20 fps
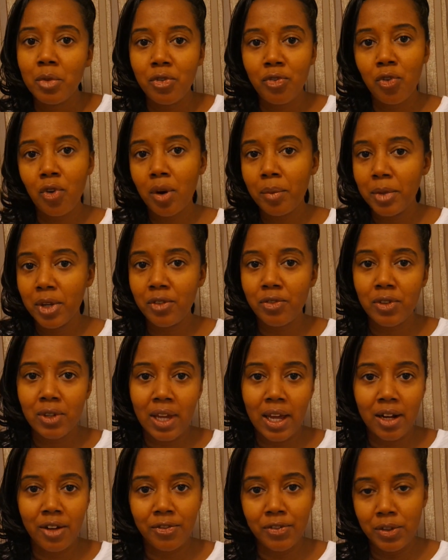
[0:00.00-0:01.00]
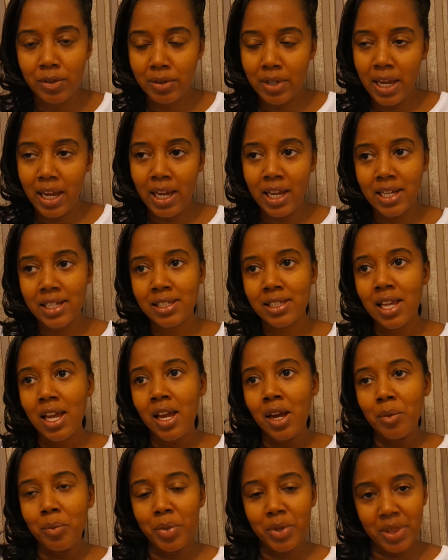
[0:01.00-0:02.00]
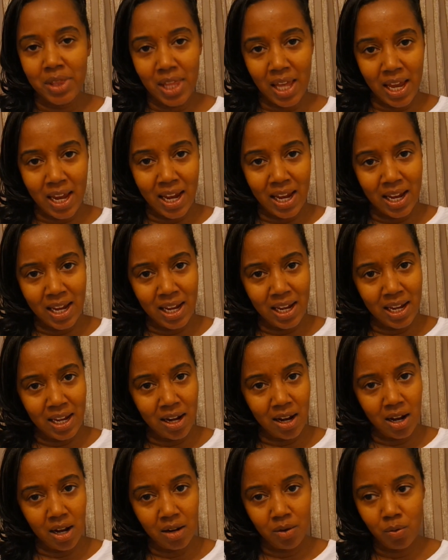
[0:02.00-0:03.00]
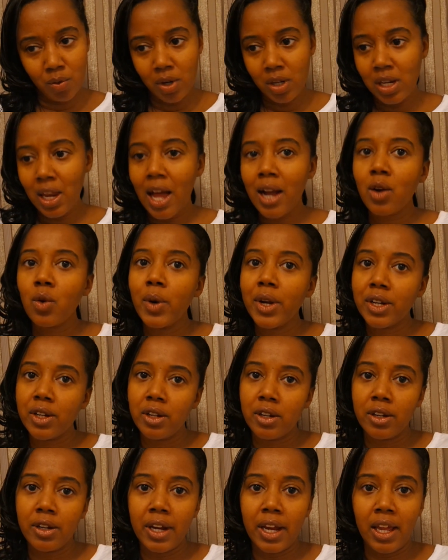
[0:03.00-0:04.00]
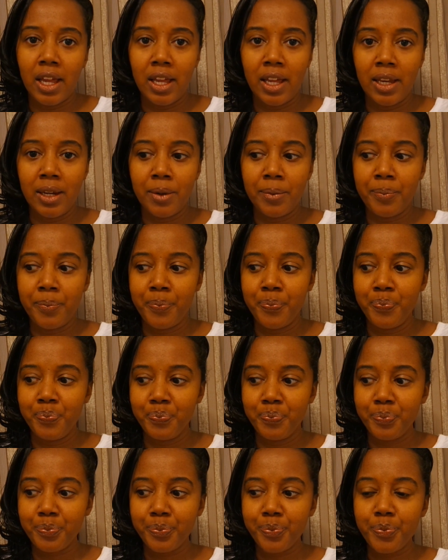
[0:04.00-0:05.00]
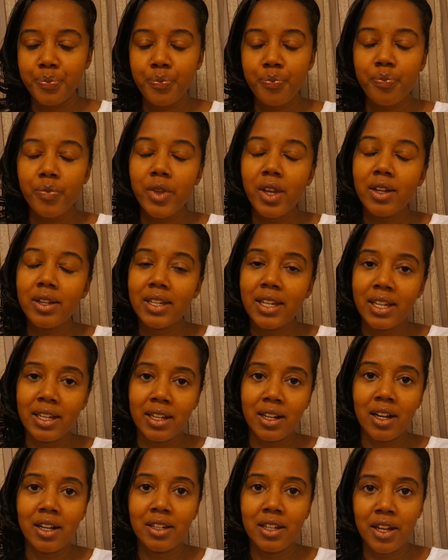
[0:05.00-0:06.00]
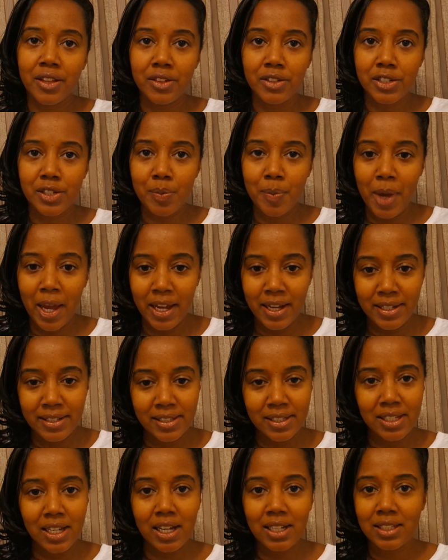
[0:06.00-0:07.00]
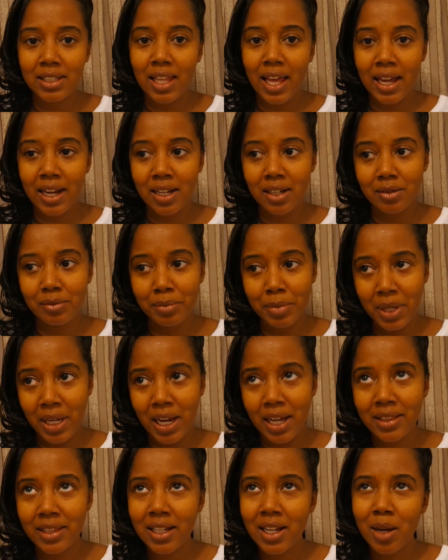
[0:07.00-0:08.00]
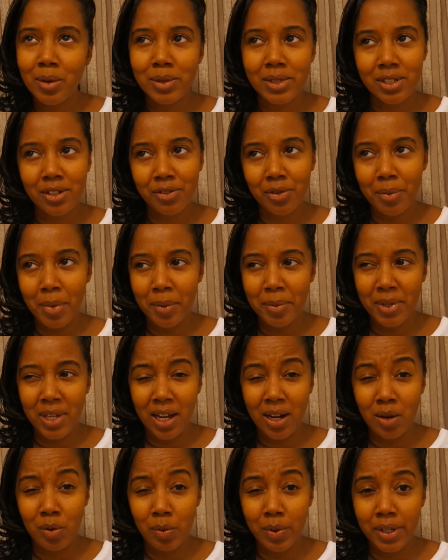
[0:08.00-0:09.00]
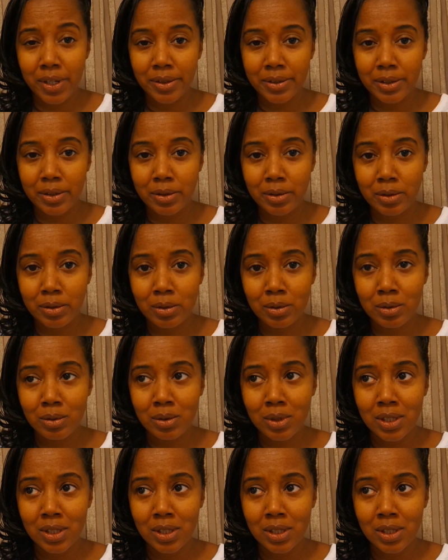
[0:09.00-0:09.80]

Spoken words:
before me for like a few days, but they were a lot quicker in getting another space, unlike me. I think I was there for maybe like a week or two,